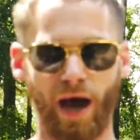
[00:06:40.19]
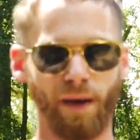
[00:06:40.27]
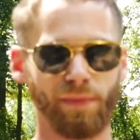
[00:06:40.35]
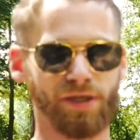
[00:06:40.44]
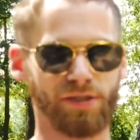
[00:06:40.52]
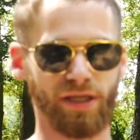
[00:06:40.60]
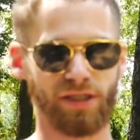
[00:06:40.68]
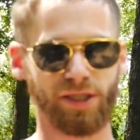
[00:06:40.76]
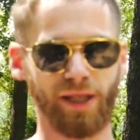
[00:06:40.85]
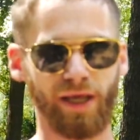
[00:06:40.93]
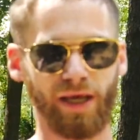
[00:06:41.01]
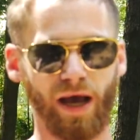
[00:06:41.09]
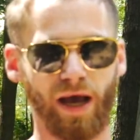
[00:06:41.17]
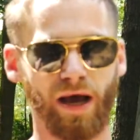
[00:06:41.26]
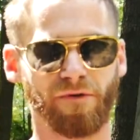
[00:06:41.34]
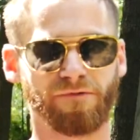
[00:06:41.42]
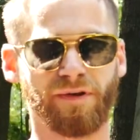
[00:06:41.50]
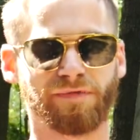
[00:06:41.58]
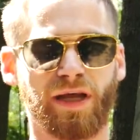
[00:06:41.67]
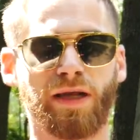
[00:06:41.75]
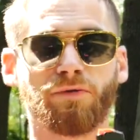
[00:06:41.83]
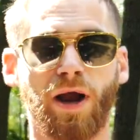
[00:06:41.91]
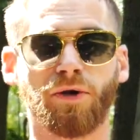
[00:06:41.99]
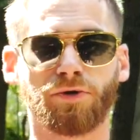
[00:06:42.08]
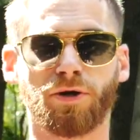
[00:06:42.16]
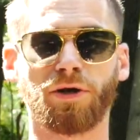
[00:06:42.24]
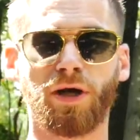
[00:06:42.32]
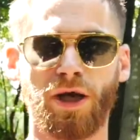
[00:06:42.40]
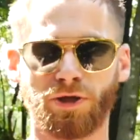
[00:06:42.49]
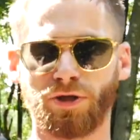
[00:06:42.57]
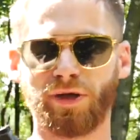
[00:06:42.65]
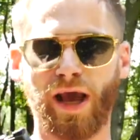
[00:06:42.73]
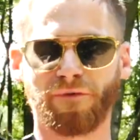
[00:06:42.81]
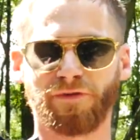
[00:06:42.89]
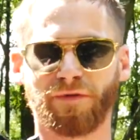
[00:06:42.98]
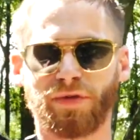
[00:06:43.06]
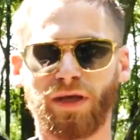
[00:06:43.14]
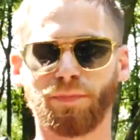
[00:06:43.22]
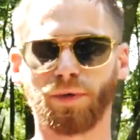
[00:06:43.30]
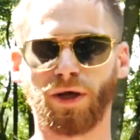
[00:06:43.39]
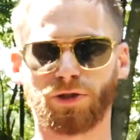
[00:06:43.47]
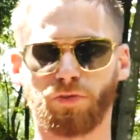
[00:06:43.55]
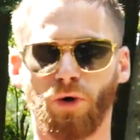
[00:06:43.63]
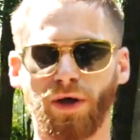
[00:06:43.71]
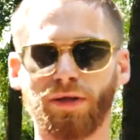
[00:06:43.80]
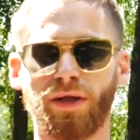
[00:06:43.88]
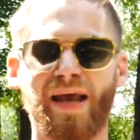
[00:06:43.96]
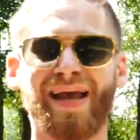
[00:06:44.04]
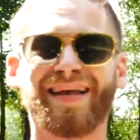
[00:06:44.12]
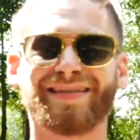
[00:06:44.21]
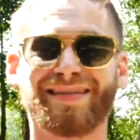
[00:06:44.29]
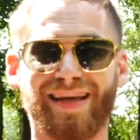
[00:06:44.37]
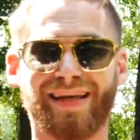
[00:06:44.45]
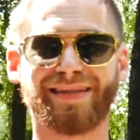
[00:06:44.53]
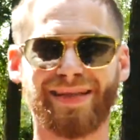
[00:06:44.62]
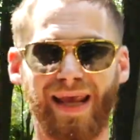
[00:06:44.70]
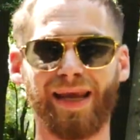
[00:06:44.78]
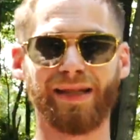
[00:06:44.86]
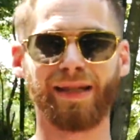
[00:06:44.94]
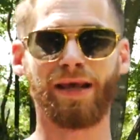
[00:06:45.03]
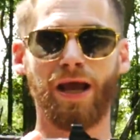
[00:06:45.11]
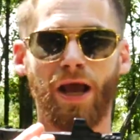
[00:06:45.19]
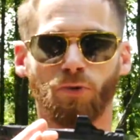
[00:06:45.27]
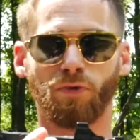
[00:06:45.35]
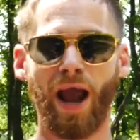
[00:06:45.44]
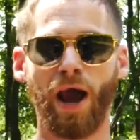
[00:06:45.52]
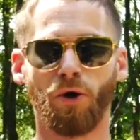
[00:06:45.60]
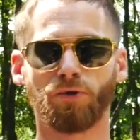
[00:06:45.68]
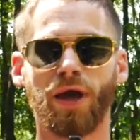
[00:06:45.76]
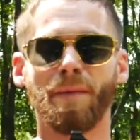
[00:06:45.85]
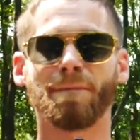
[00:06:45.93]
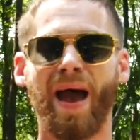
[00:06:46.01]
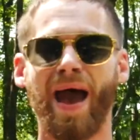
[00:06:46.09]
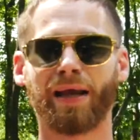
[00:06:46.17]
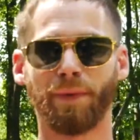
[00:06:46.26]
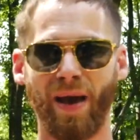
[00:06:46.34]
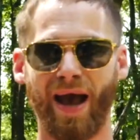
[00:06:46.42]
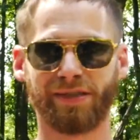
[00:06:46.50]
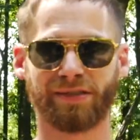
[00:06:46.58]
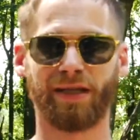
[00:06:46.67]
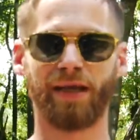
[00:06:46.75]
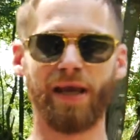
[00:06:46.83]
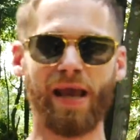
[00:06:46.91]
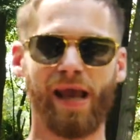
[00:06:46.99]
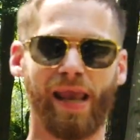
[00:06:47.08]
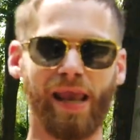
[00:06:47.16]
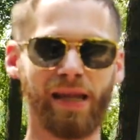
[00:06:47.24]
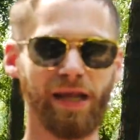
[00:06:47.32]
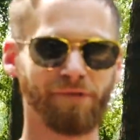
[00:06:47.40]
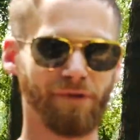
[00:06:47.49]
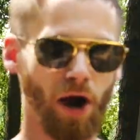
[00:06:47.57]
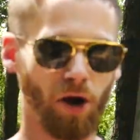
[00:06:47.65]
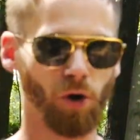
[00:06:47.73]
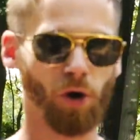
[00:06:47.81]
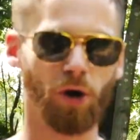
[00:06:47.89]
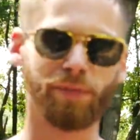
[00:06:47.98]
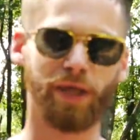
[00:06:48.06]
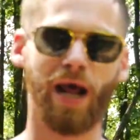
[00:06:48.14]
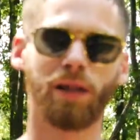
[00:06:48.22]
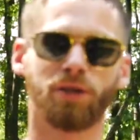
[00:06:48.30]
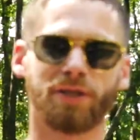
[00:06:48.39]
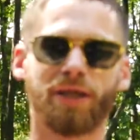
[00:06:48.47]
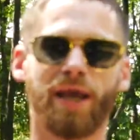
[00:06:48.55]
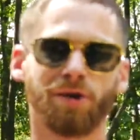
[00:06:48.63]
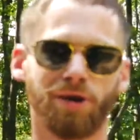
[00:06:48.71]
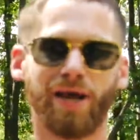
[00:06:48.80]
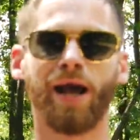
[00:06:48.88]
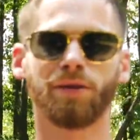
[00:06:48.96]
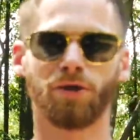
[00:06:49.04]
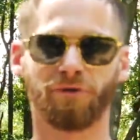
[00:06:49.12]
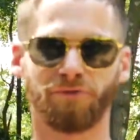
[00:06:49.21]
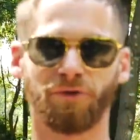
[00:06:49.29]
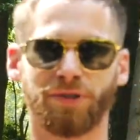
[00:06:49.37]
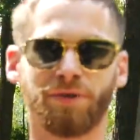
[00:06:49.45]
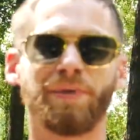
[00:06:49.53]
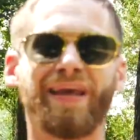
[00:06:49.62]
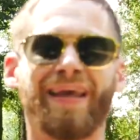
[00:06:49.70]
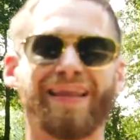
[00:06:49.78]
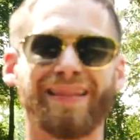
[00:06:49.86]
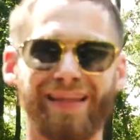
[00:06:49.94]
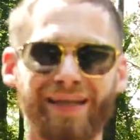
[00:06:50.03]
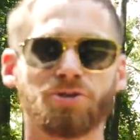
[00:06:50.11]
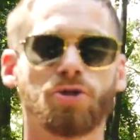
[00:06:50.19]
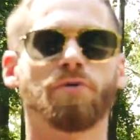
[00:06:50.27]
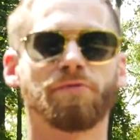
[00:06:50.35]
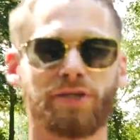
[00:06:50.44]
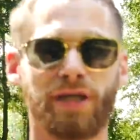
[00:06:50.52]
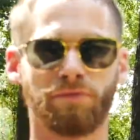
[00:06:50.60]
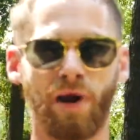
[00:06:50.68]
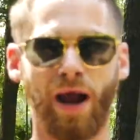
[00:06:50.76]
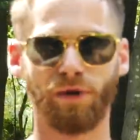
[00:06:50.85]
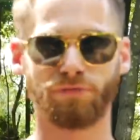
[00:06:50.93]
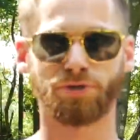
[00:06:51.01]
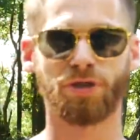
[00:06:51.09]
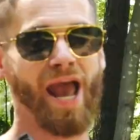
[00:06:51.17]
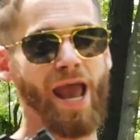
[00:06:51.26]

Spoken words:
This is the 15 rounder. So you got 15 plus 1, 16 round mag capacity. Any firearm that I look to carry, I look for it to be at least over 10 rounds.